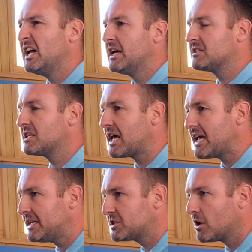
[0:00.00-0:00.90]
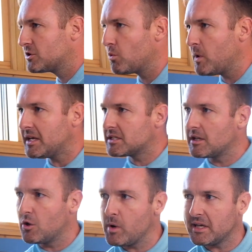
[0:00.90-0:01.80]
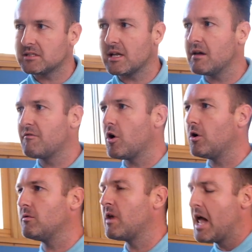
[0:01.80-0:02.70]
As the days turn to weeks and the weeks they have gone,